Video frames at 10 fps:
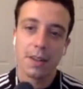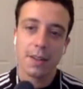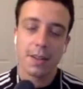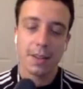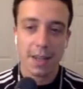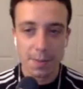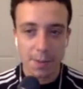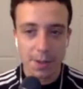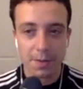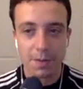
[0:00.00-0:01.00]
The last
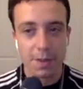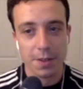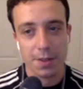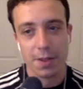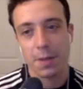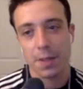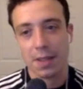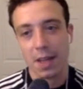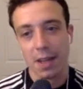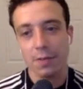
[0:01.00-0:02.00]
part of a filter statement is
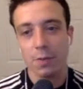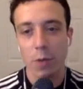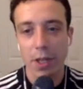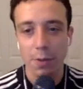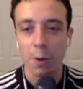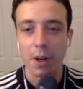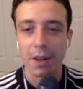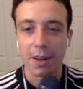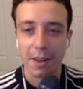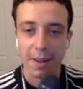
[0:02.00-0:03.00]
kind of a weird
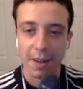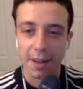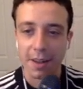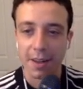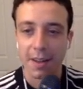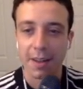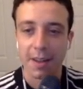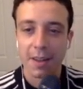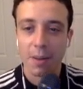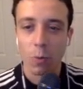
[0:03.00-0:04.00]
one.
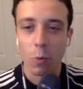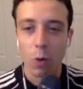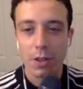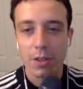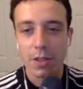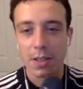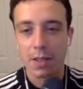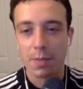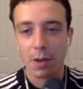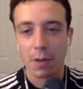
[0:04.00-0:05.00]
Watch this
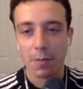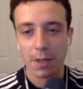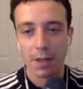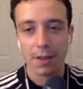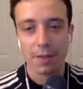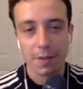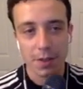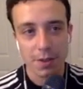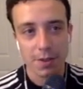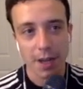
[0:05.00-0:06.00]
property on the
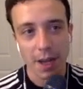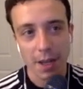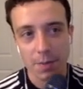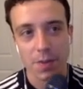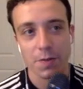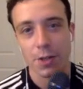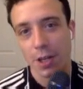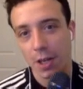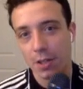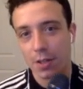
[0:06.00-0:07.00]
filtered items
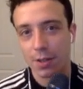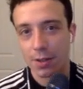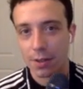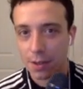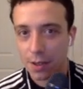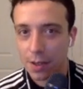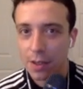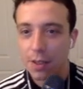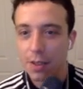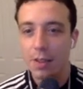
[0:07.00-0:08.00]
changes.
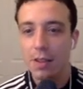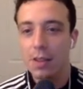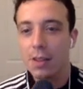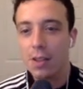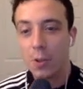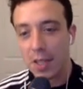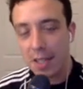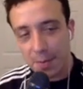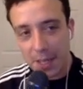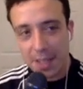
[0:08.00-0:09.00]
So what
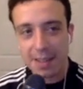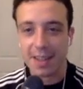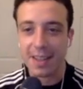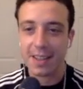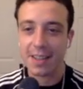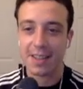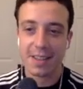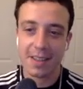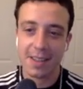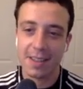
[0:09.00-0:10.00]
this means
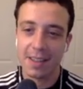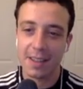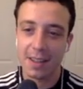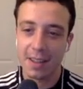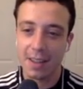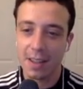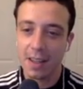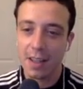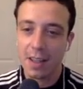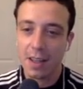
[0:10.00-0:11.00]
is
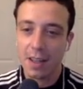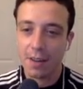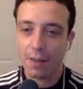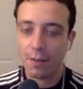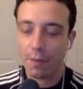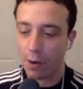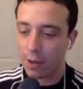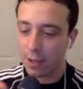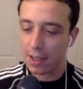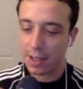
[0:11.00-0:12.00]
for
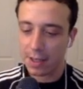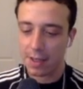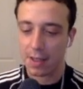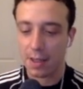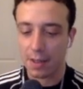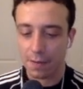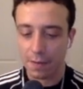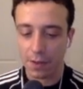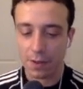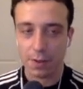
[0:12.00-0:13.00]
all the things in the
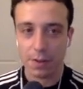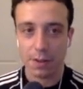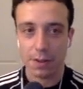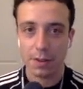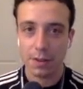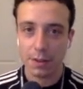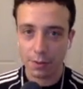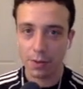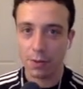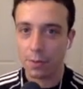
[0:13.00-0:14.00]
filtered
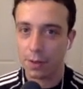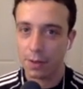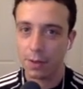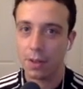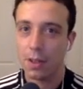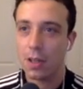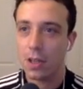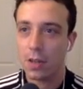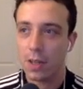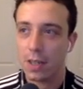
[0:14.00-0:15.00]
group,
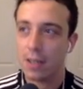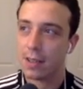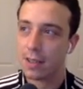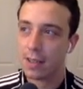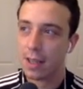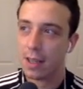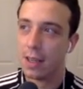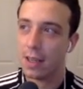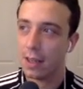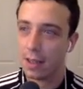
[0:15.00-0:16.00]
you need to
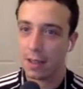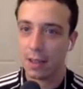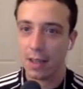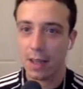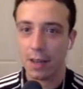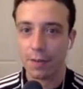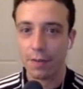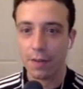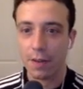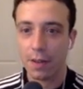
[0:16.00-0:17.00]
see if